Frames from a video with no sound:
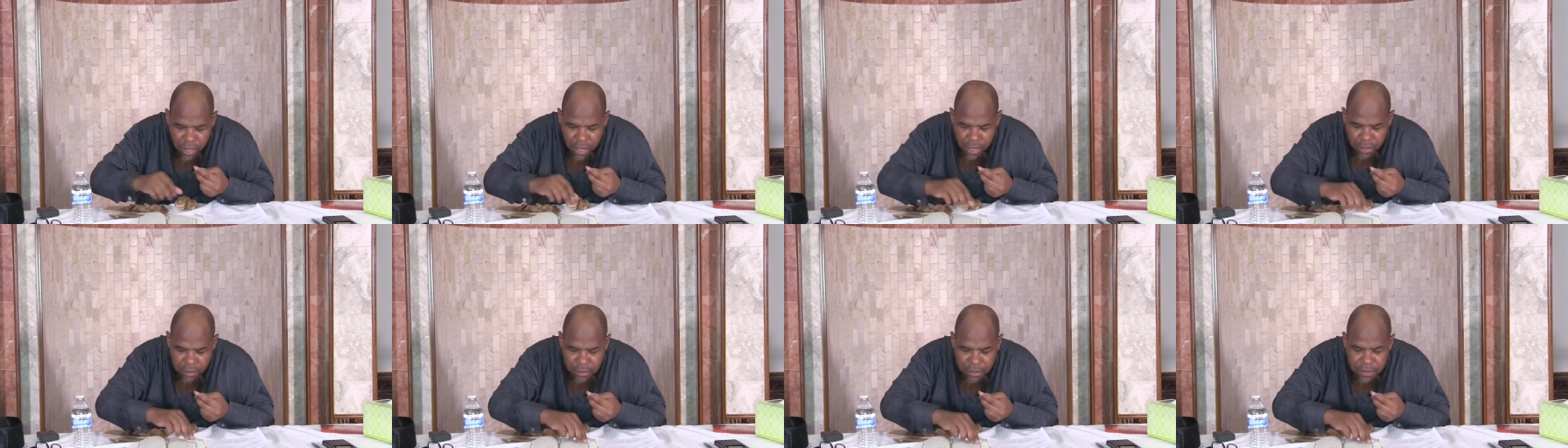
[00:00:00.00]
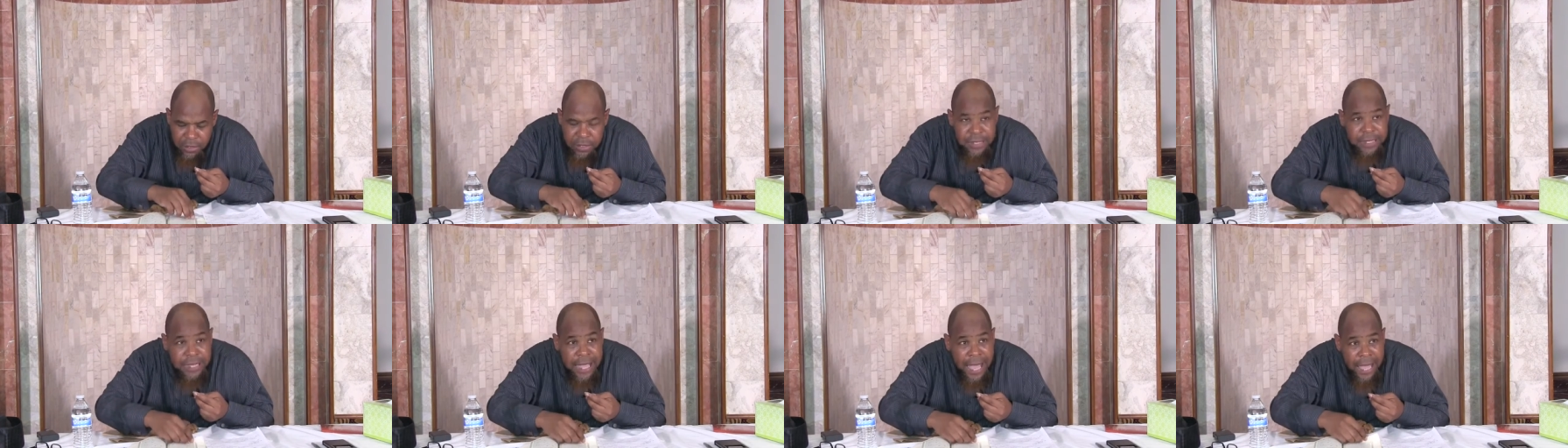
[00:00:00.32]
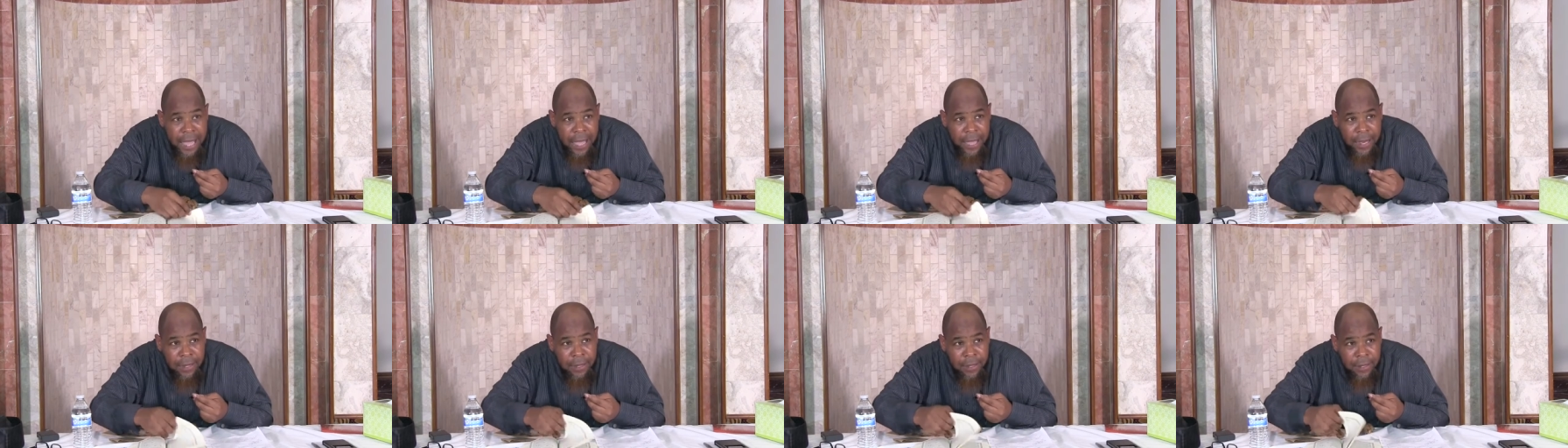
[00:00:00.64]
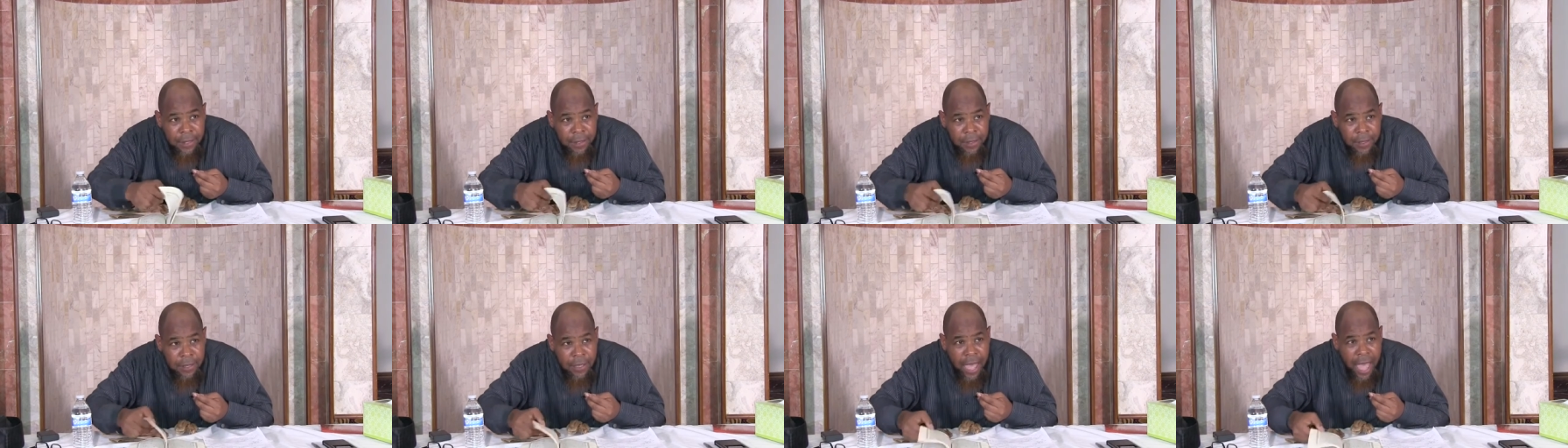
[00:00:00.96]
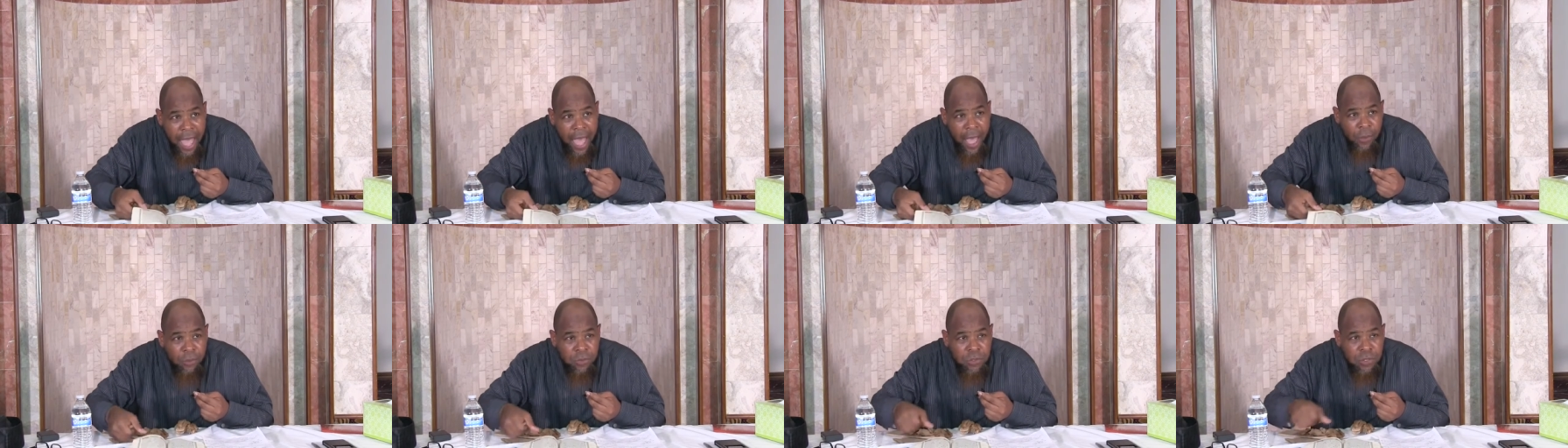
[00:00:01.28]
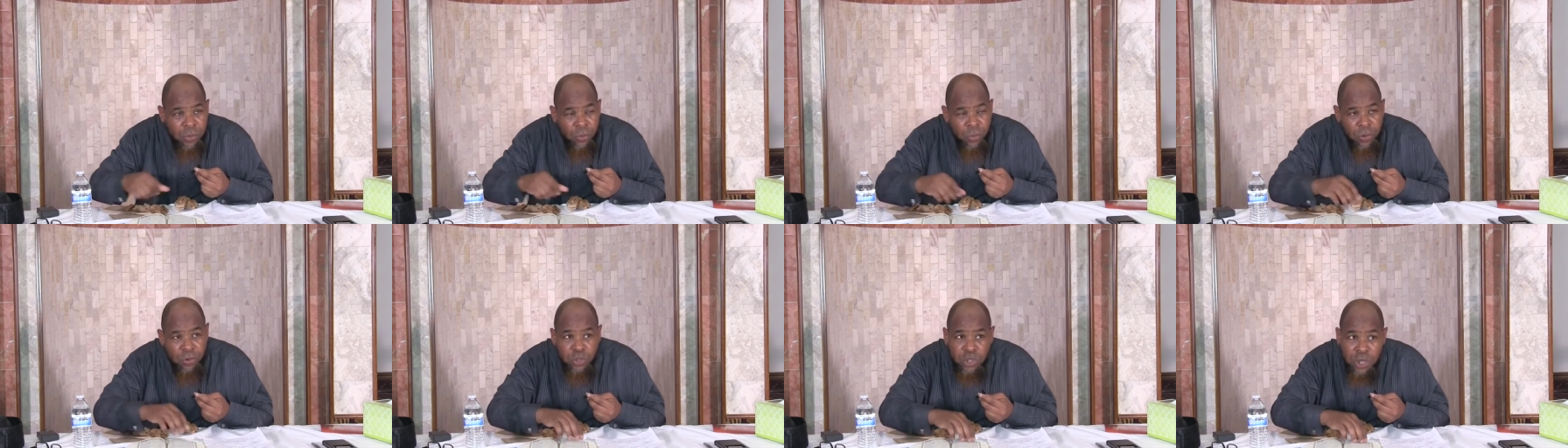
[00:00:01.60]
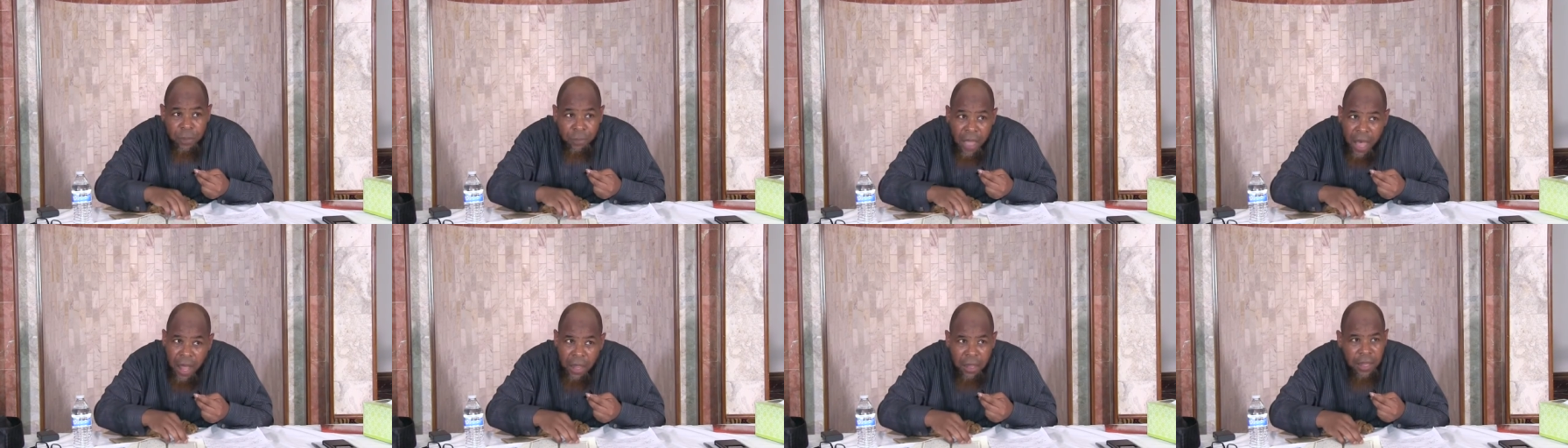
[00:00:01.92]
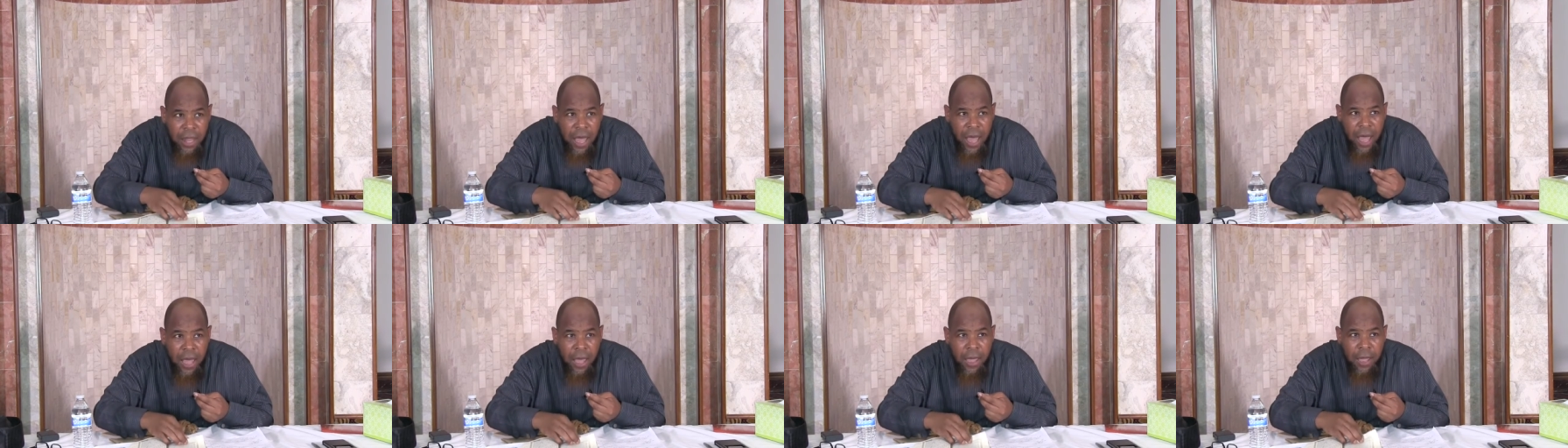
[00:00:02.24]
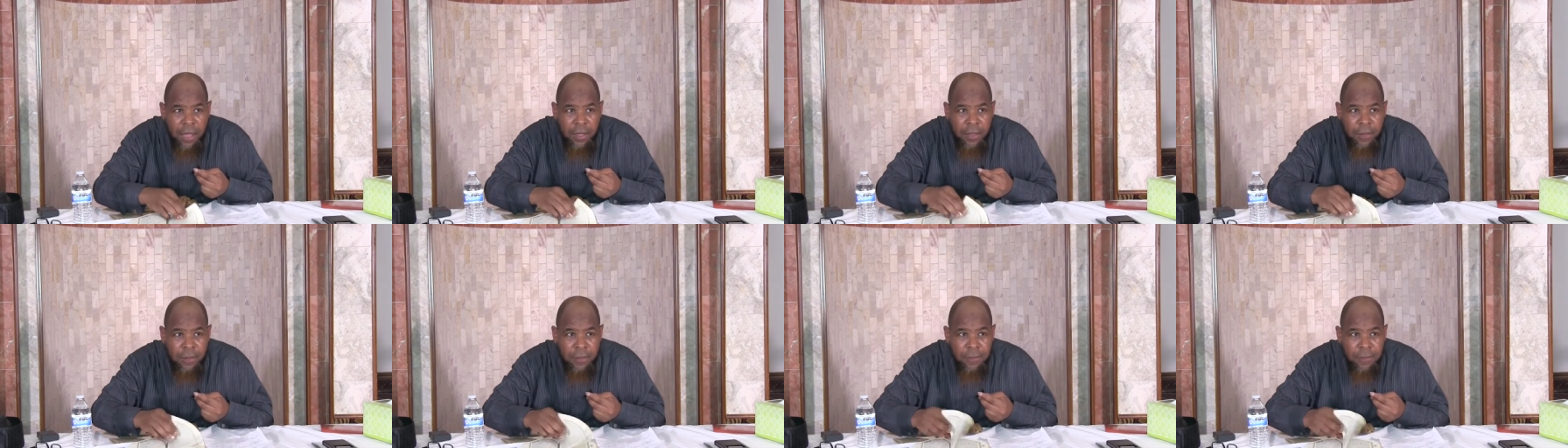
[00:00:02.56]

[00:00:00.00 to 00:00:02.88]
understand how to worship Allah